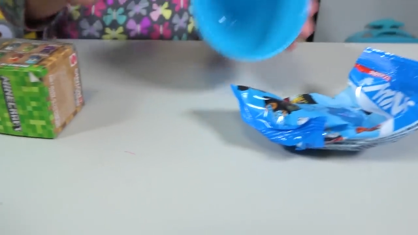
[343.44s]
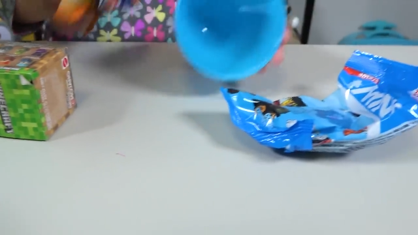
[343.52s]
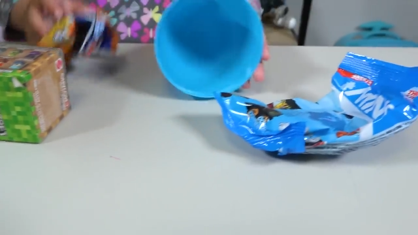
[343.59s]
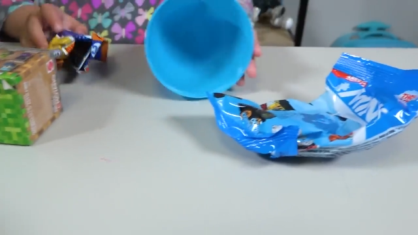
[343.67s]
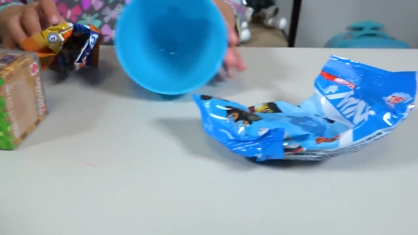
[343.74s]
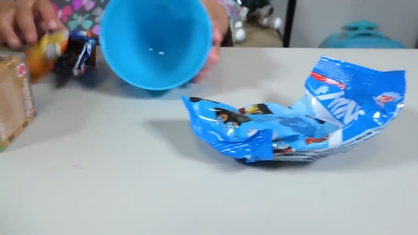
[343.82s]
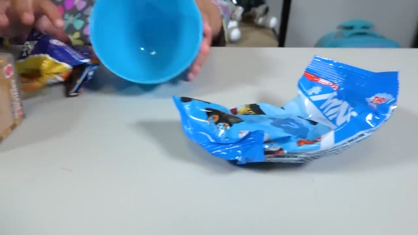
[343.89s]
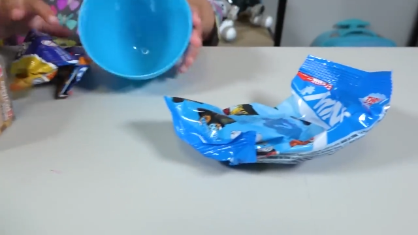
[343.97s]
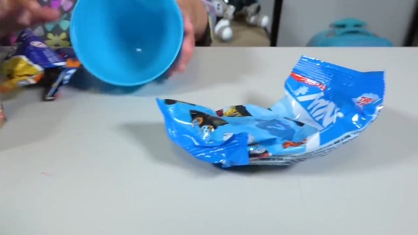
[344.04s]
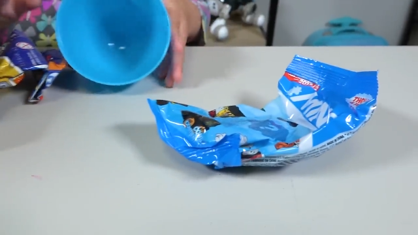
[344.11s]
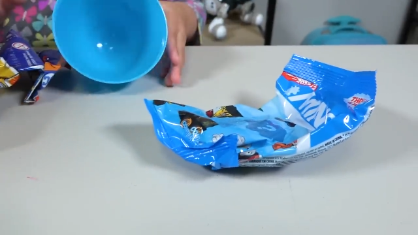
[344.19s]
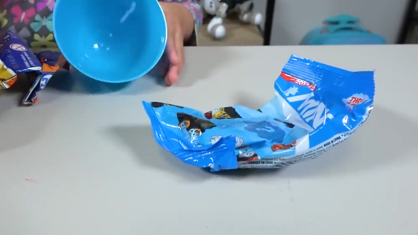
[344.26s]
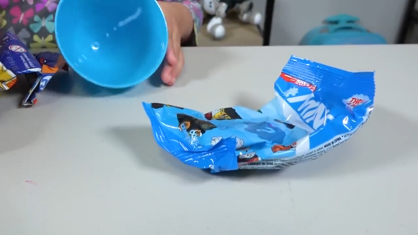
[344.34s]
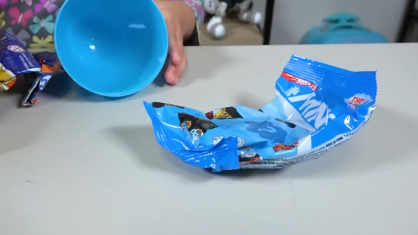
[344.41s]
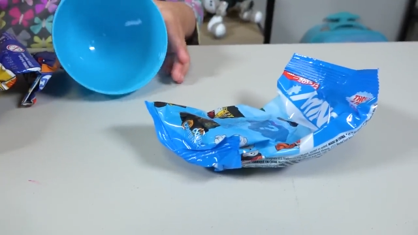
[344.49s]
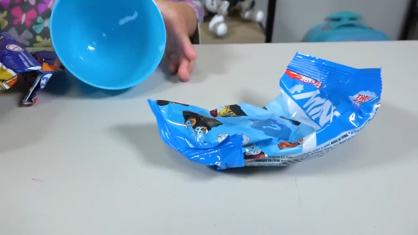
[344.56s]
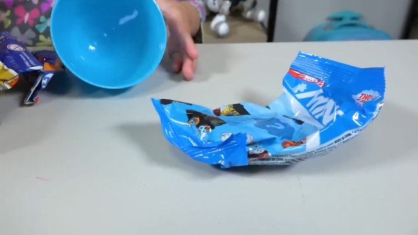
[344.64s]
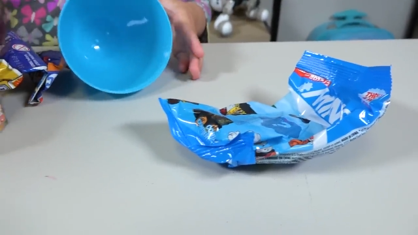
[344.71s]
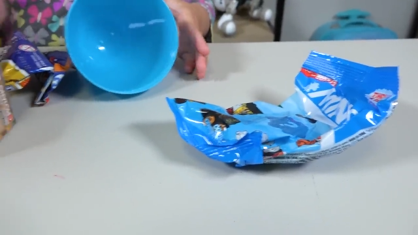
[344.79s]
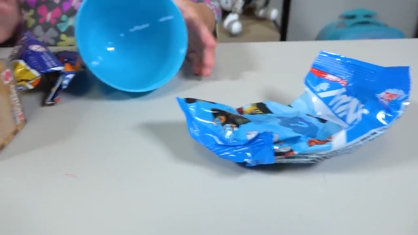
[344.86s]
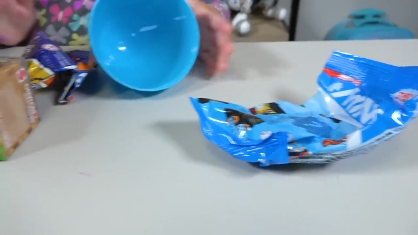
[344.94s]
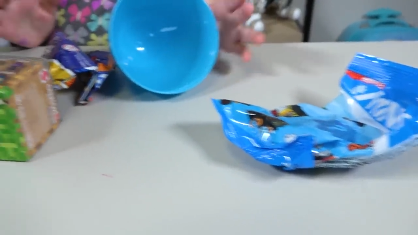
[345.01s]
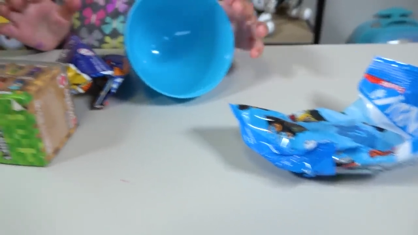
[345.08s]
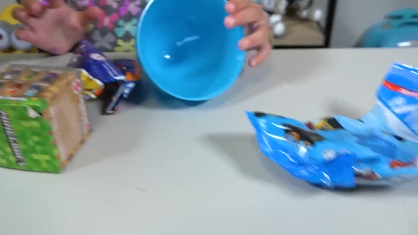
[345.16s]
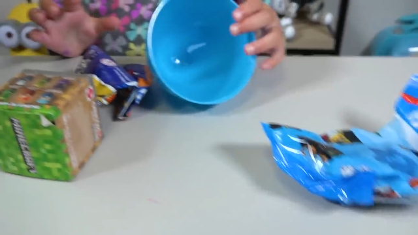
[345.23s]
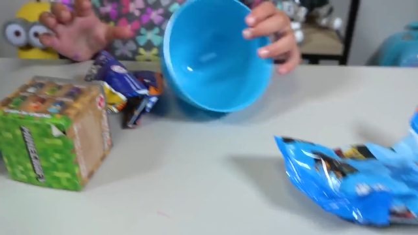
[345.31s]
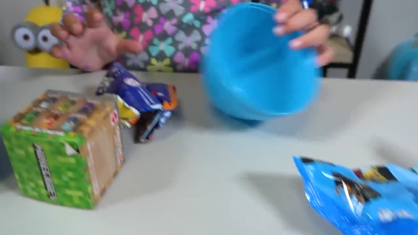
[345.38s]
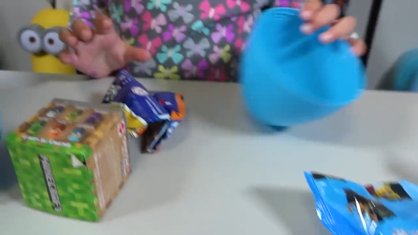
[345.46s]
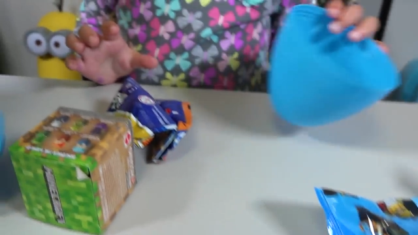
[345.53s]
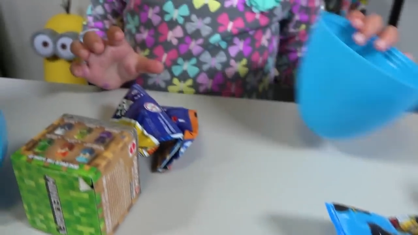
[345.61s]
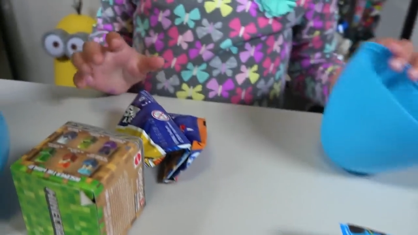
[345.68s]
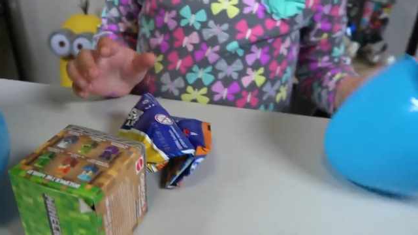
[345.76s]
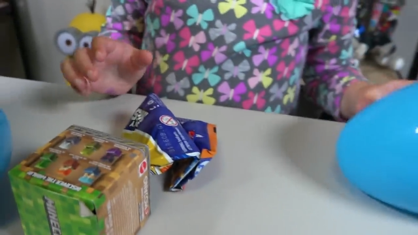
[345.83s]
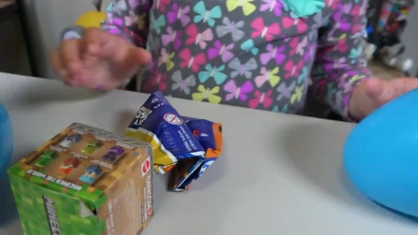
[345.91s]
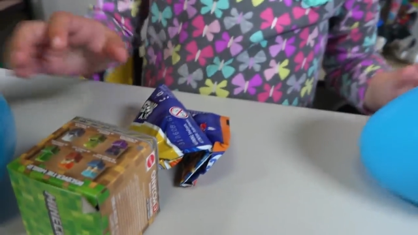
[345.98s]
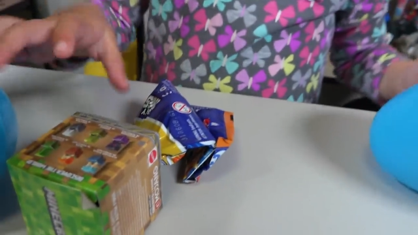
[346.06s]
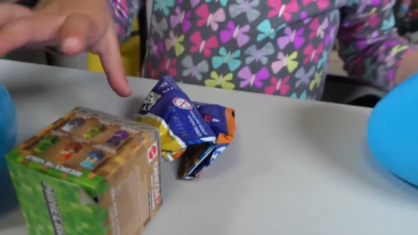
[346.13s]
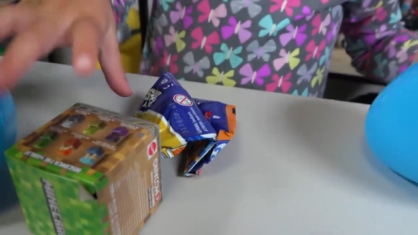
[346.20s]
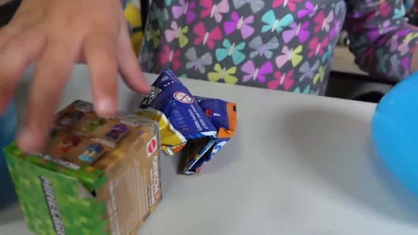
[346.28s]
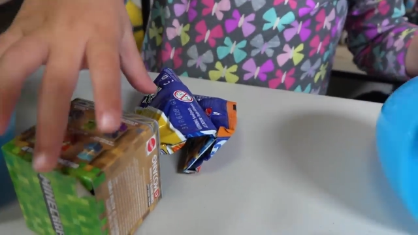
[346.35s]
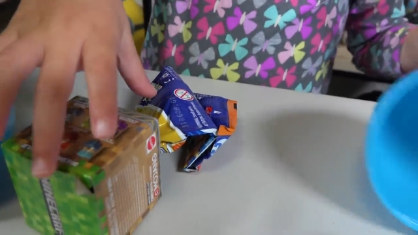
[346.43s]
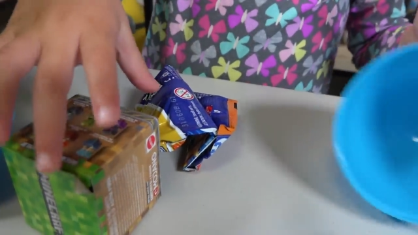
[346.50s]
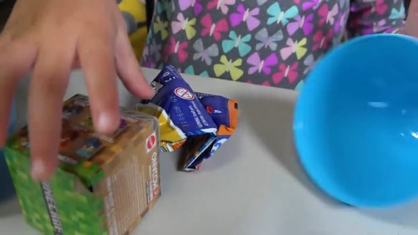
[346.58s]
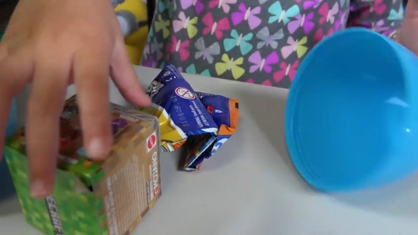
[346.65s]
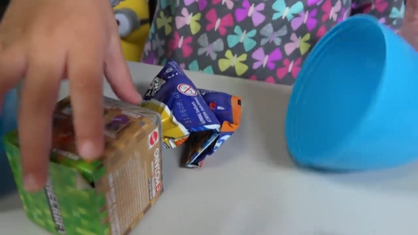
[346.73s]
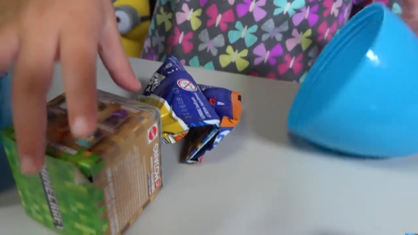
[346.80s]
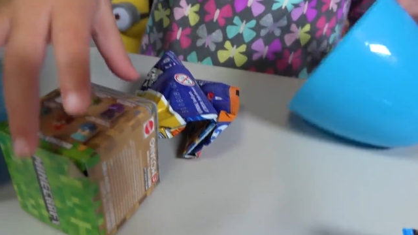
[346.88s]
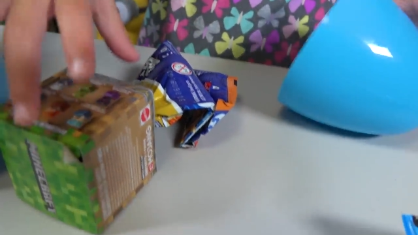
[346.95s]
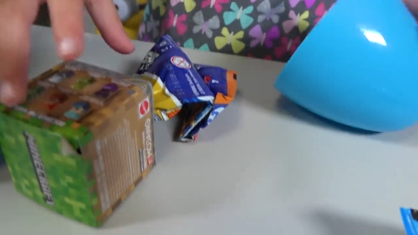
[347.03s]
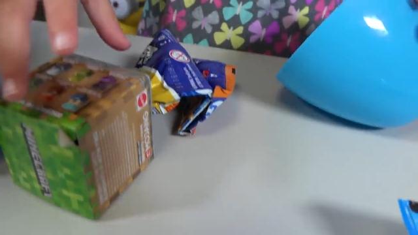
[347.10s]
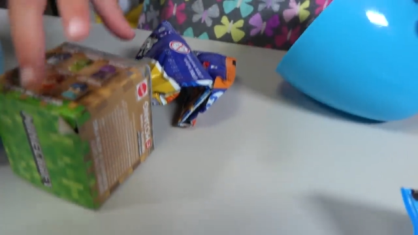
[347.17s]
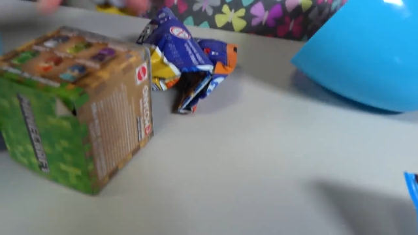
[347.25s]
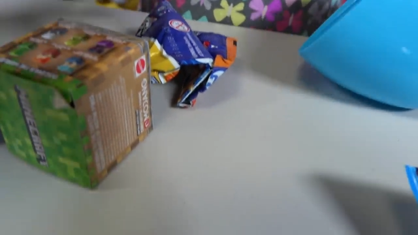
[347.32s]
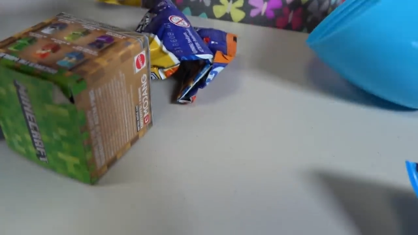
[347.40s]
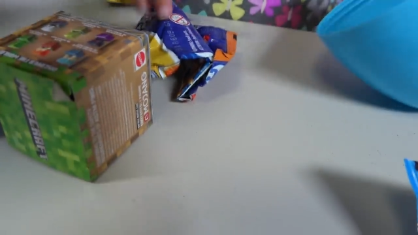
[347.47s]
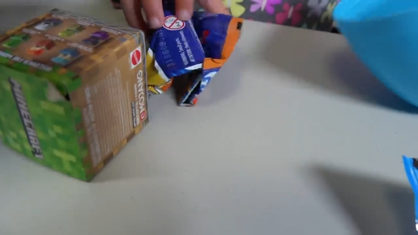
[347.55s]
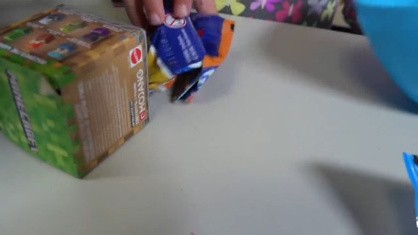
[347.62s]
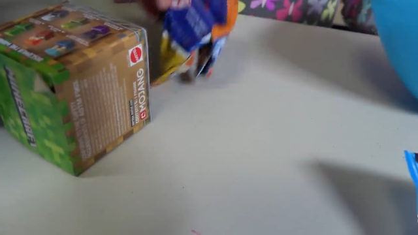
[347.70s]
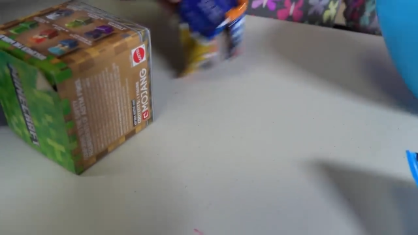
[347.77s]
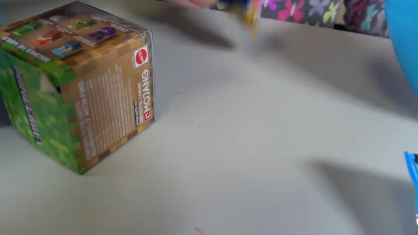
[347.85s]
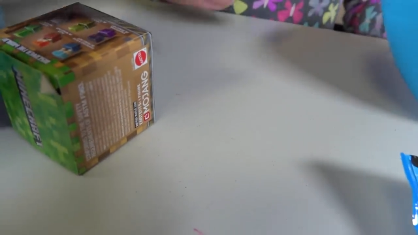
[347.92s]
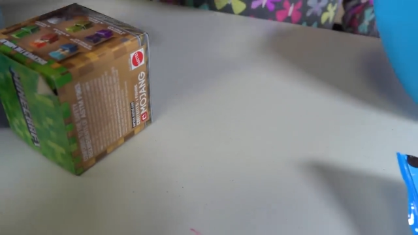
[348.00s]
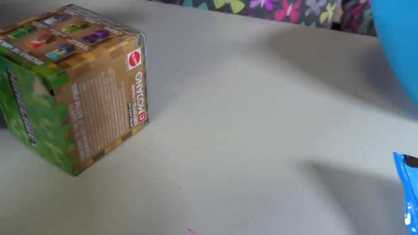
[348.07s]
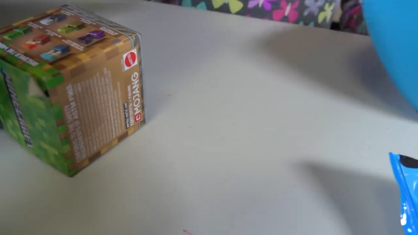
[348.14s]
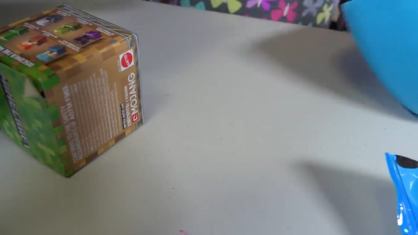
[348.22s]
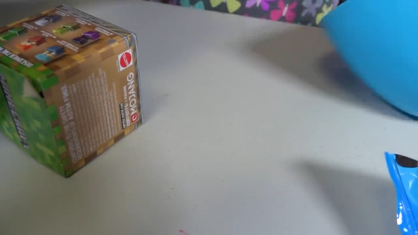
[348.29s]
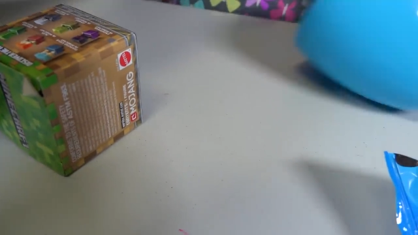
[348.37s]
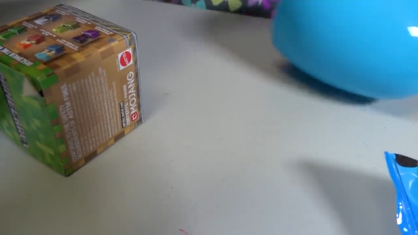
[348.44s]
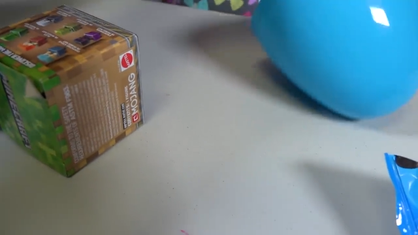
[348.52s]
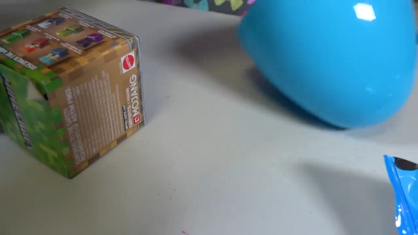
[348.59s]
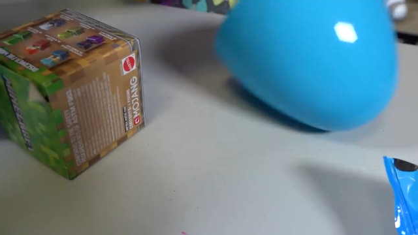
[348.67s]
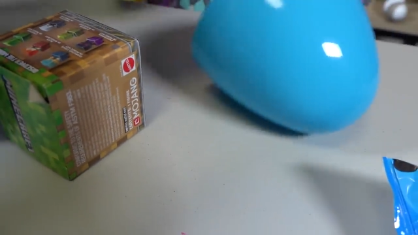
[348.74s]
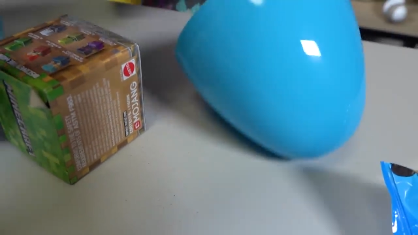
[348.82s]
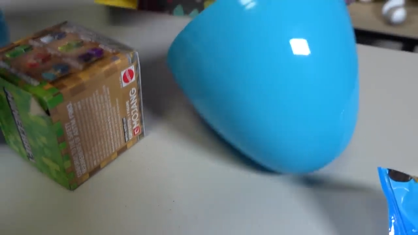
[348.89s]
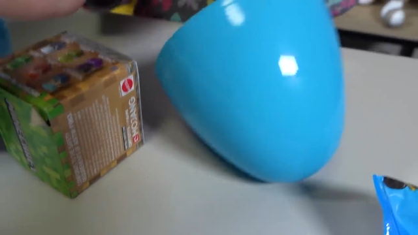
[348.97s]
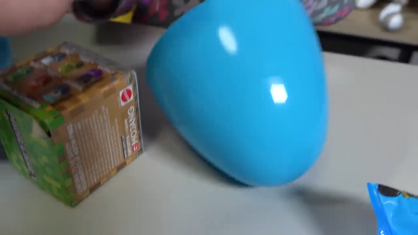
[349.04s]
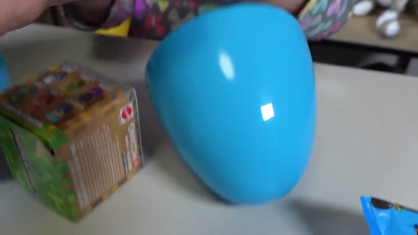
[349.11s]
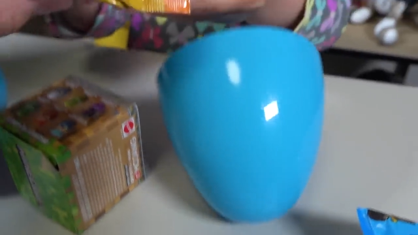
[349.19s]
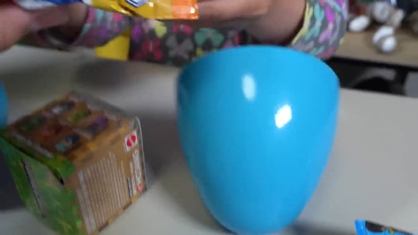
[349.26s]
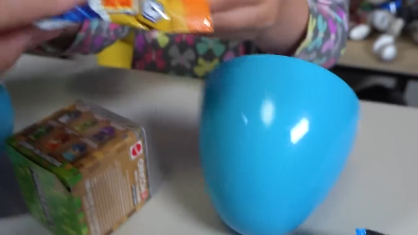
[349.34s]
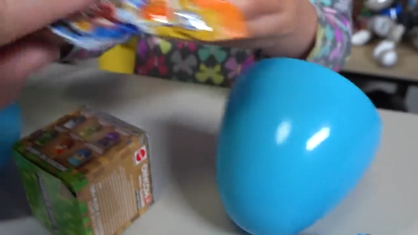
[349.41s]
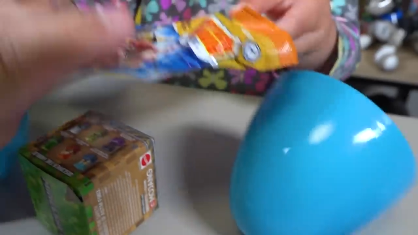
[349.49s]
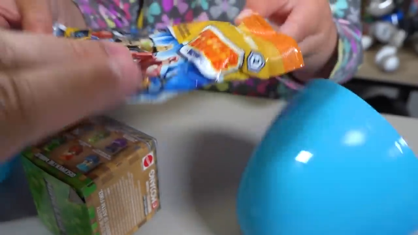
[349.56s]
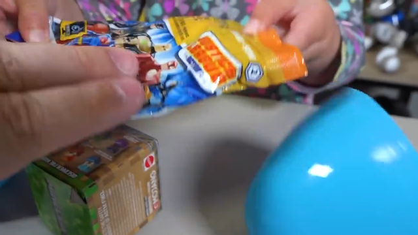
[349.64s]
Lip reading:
No face is visible, so there are no lips to read.